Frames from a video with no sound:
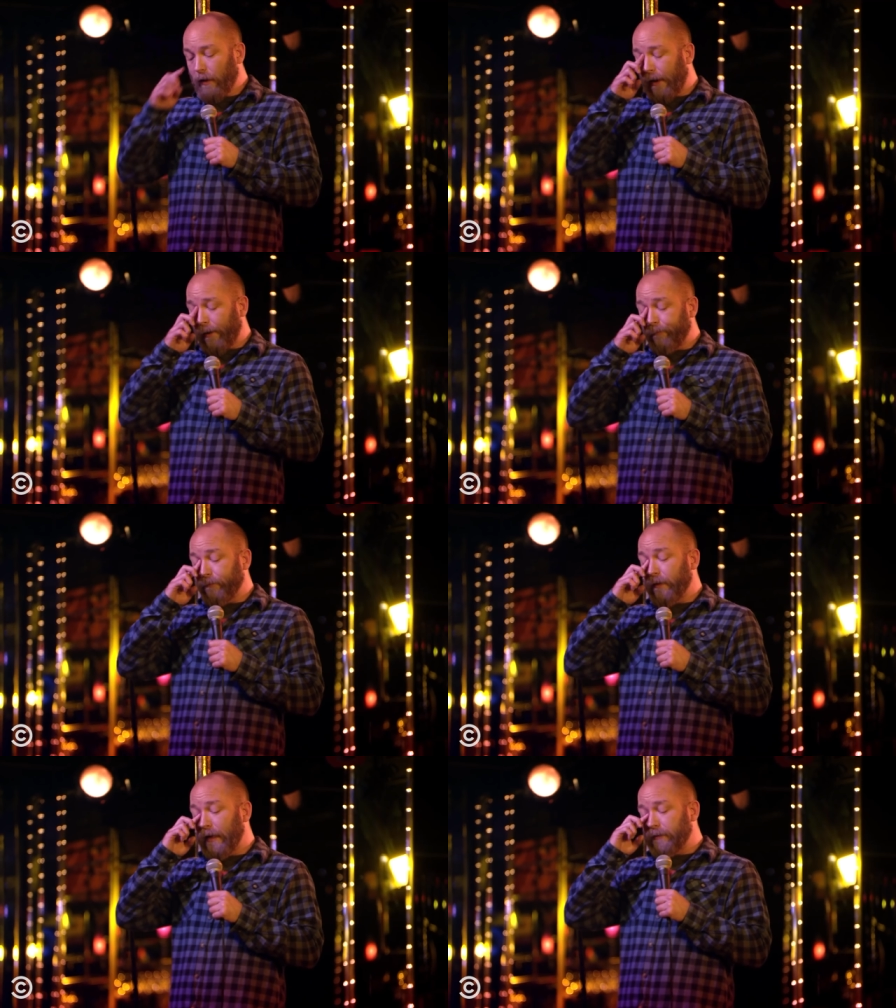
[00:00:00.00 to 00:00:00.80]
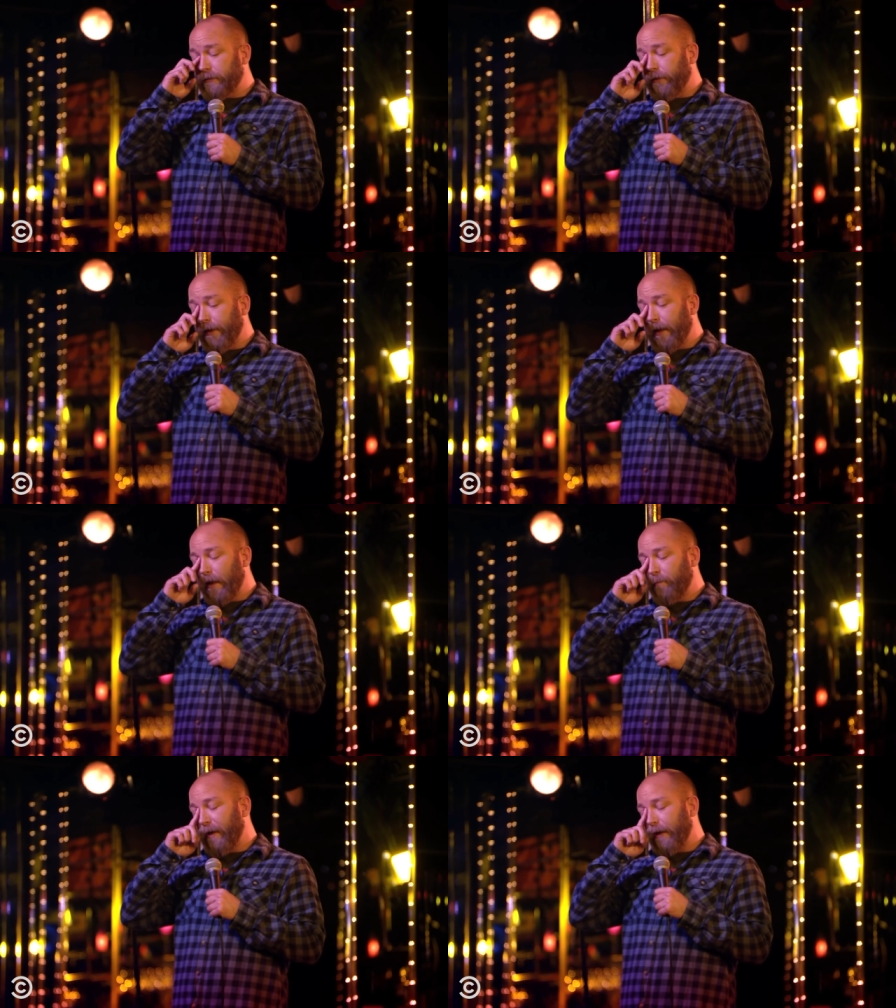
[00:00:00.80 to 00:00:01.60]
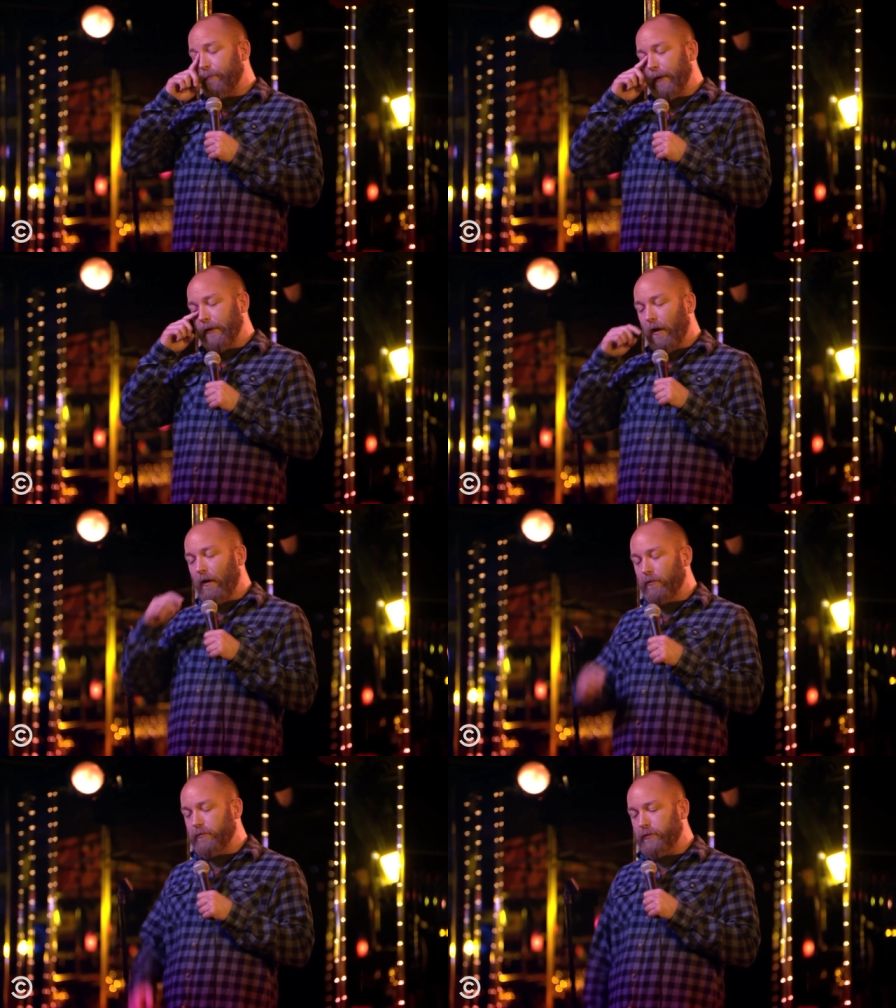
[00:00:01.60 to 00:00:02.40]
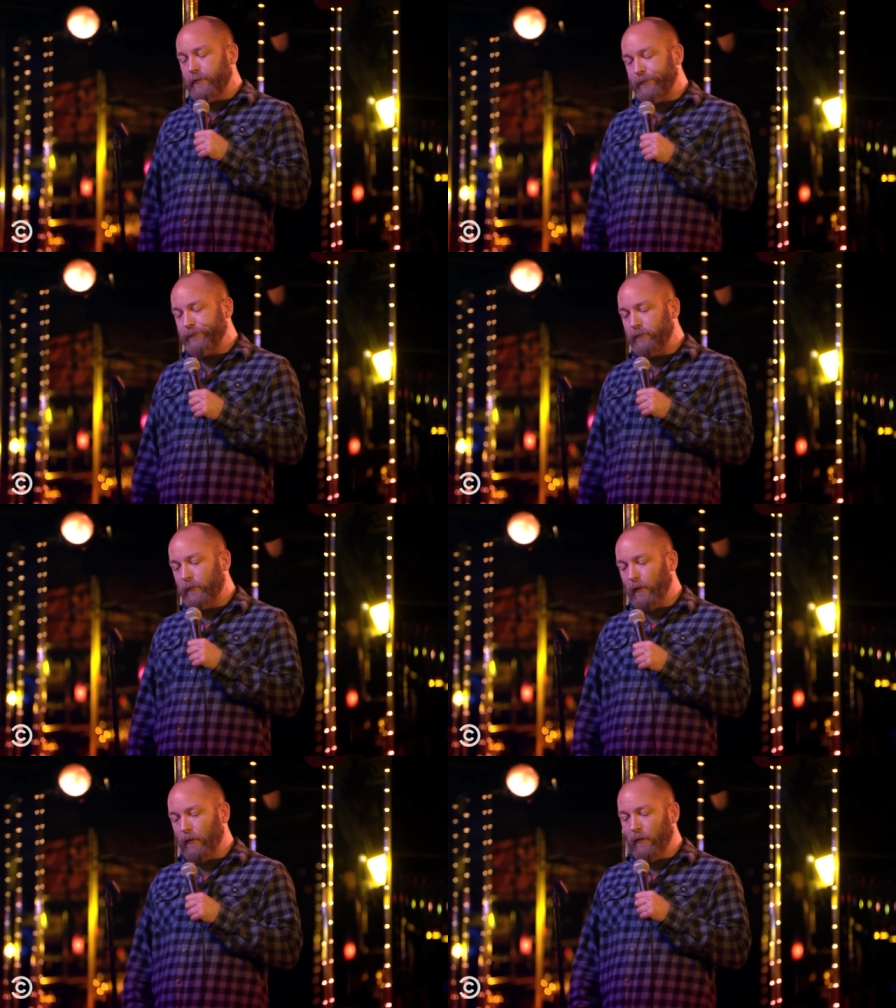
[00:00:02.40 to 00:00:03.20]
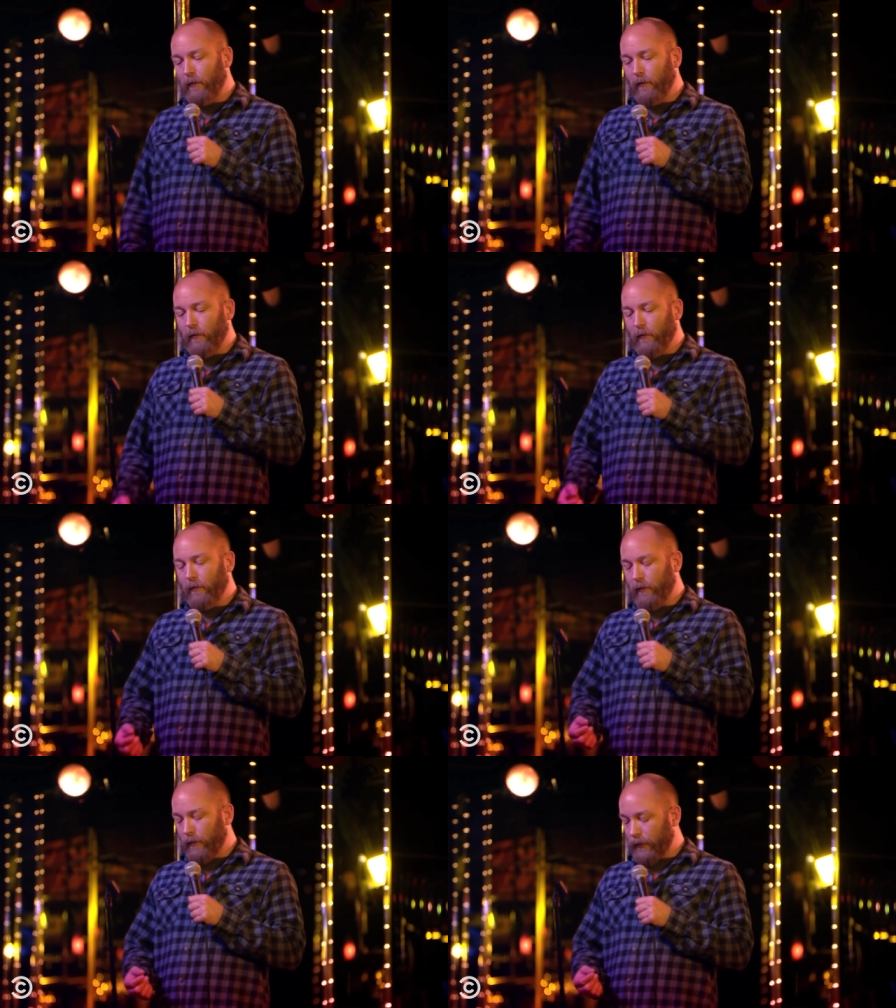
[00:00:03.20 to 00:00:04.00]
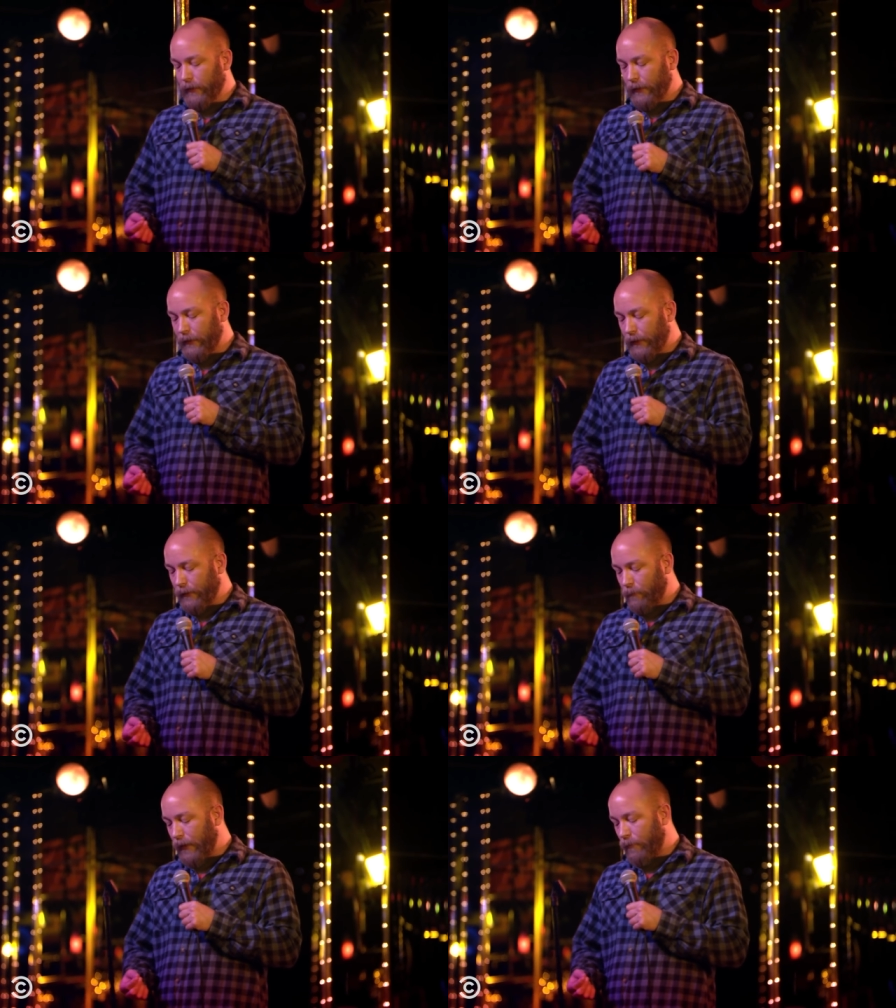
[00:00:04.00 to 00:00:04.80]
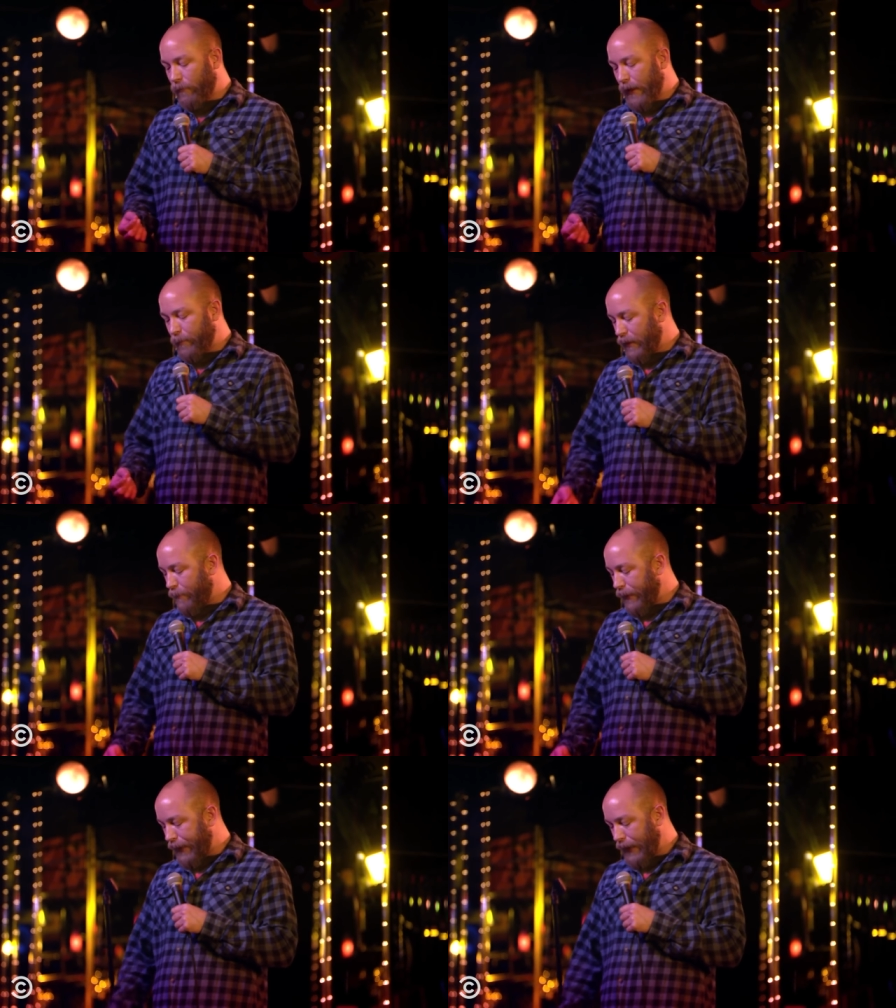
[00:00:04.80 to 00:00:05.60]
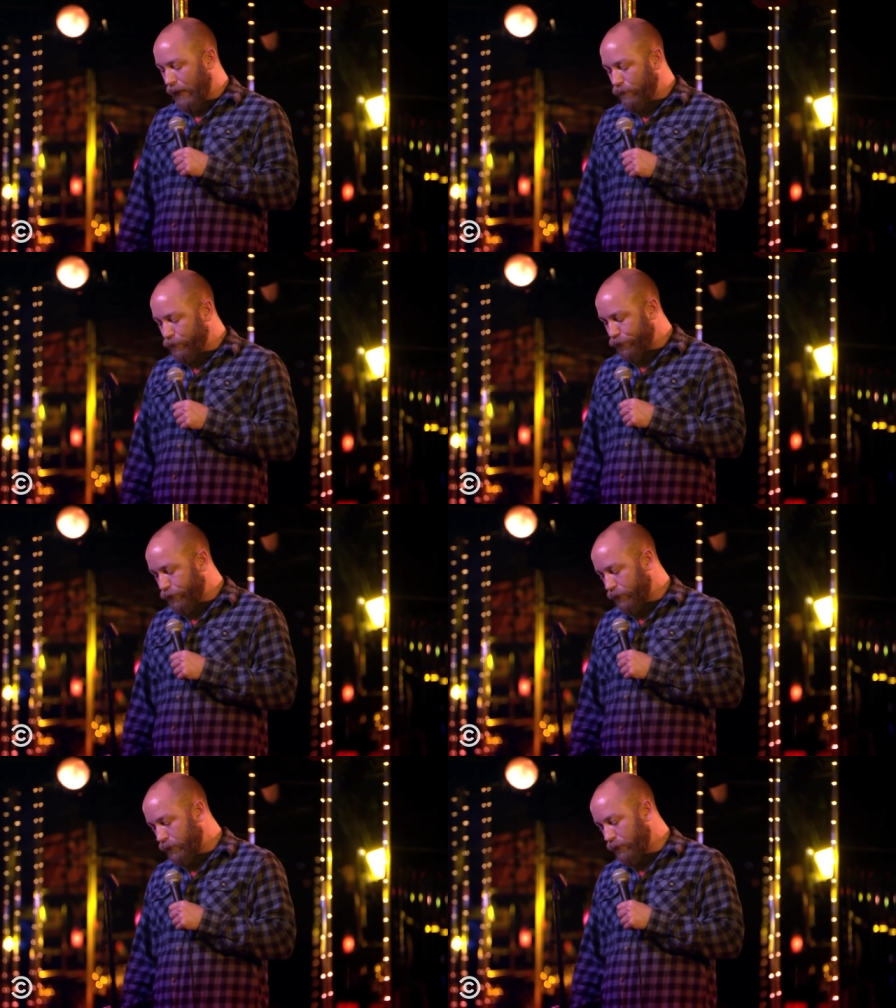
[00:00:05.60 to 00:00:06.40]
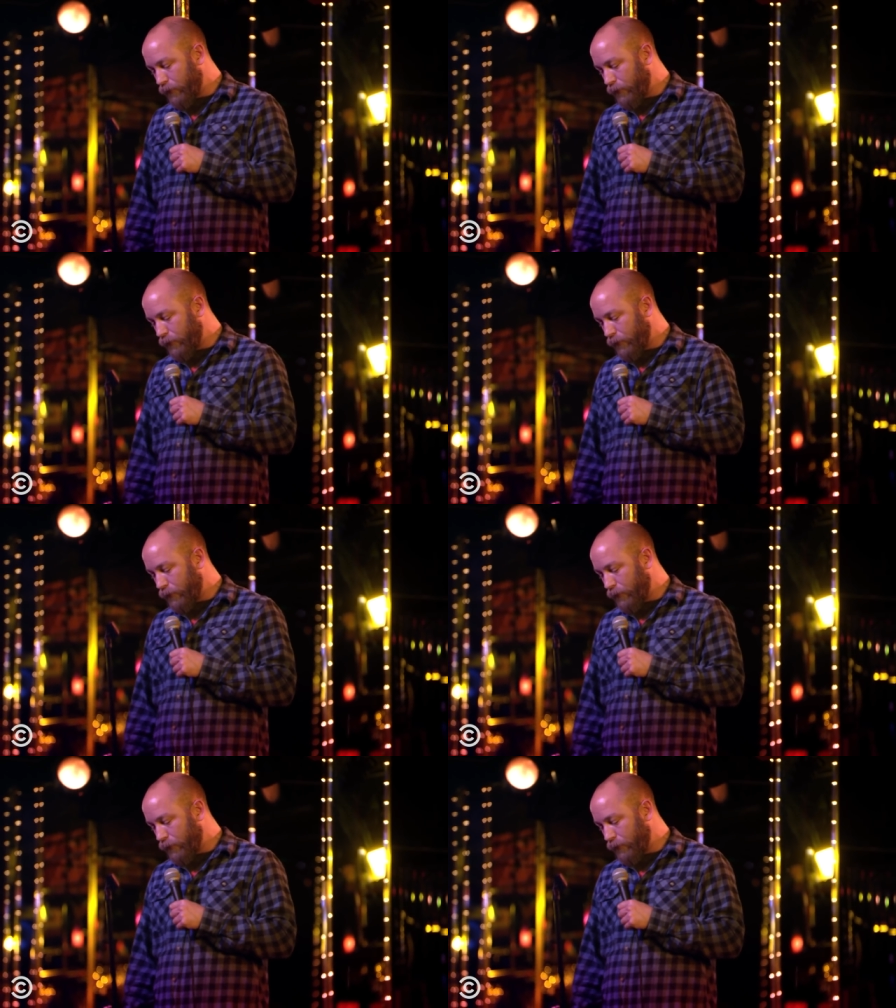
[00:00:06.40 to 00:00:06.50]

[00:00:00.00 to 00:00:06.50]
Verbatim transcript: Um, yesterday, I picked my nose, and then I didn't want to wipe it on my couch.